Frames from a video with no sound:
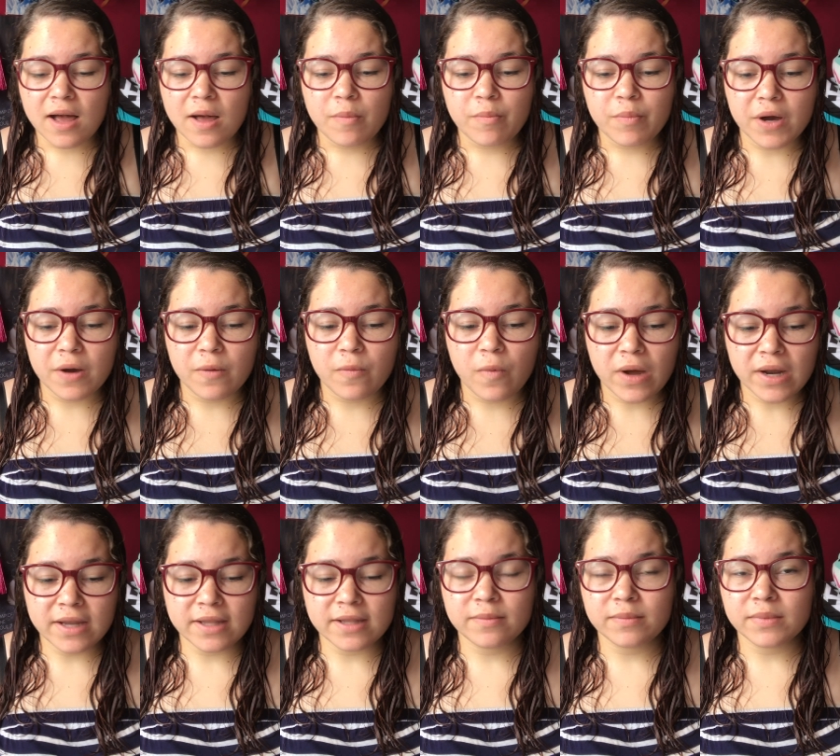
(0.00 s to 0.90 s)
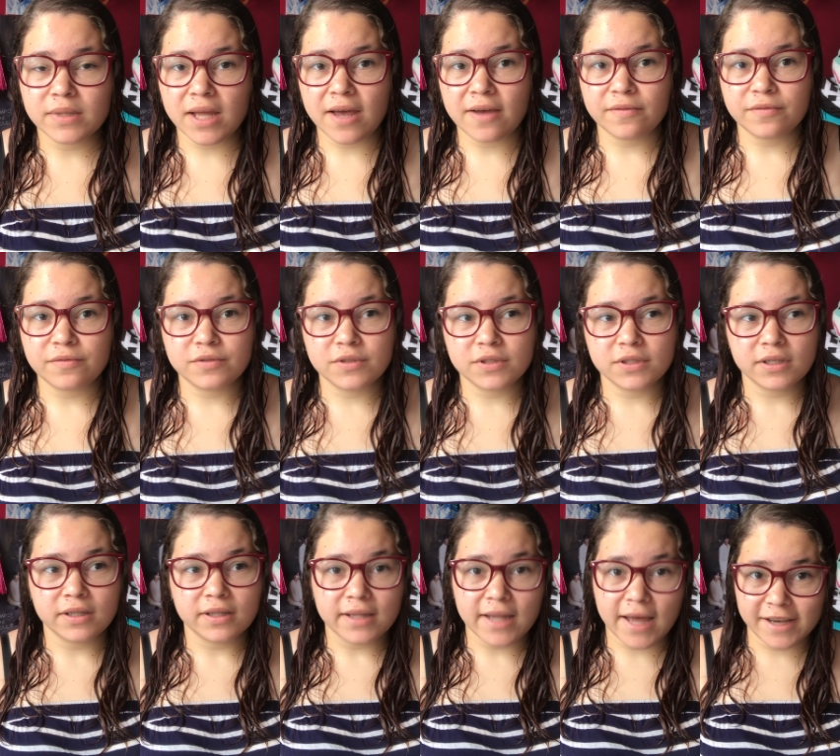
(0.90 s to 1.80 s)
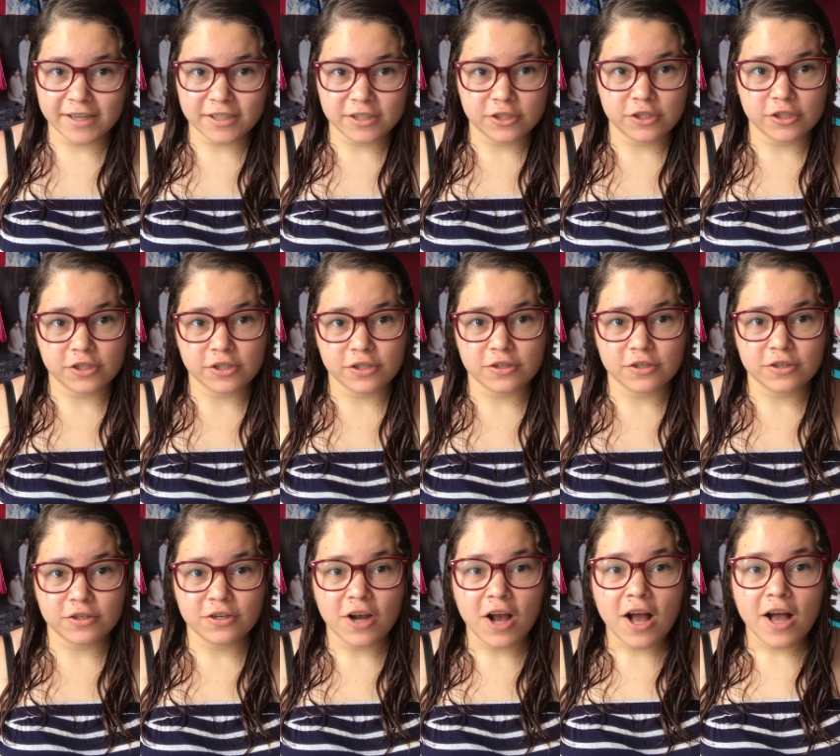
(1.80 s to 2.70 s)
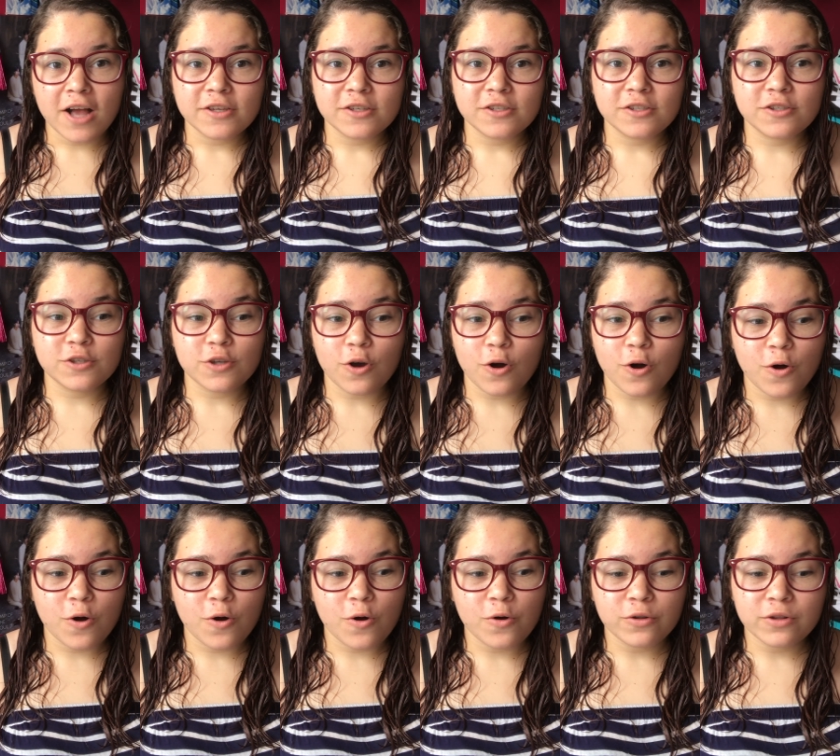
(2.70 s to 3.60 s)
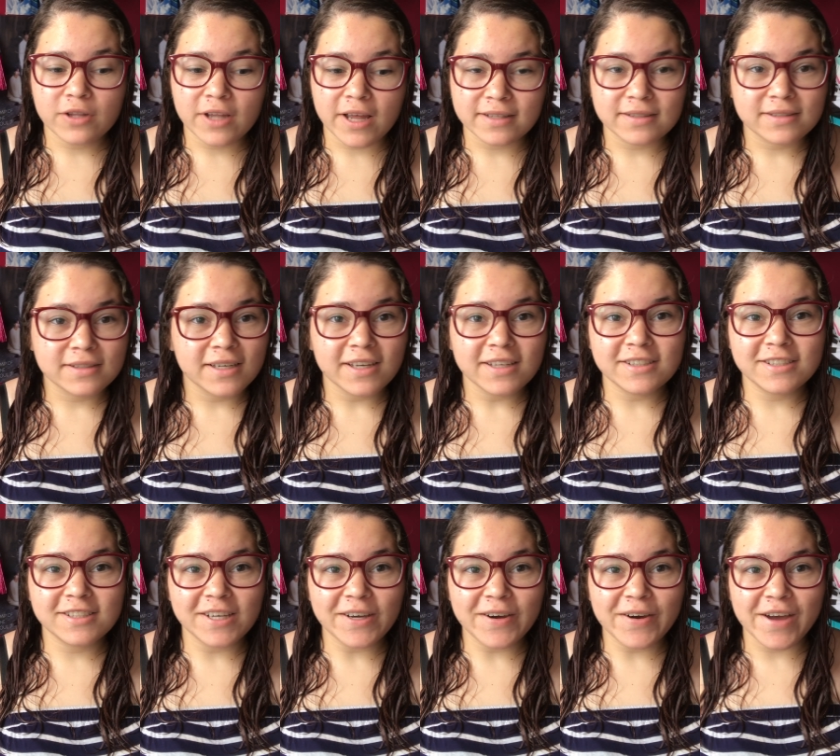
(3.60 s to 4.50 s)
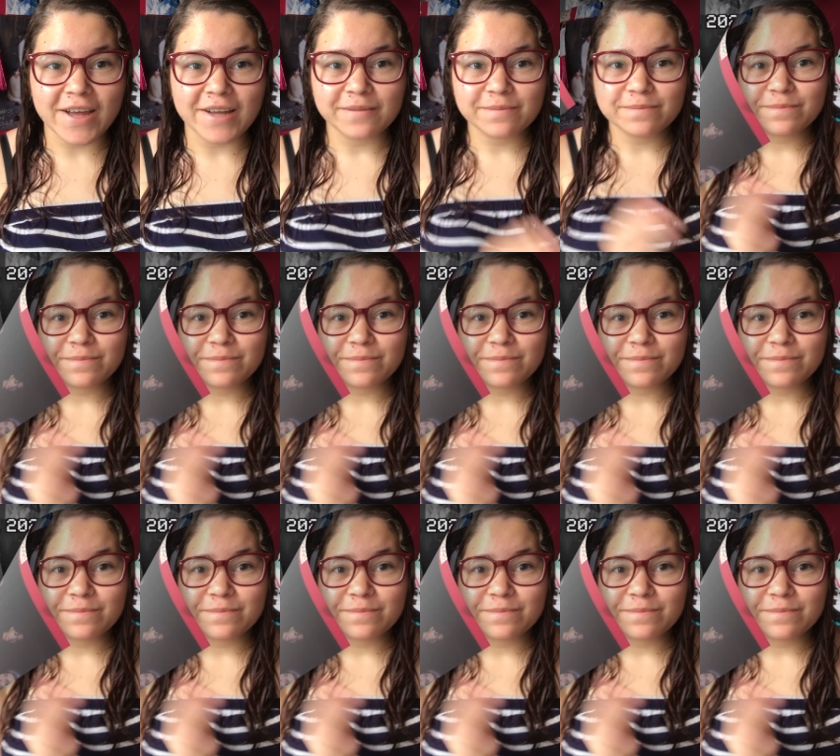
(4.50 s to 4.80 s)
But one of them left last year, so let's get to it.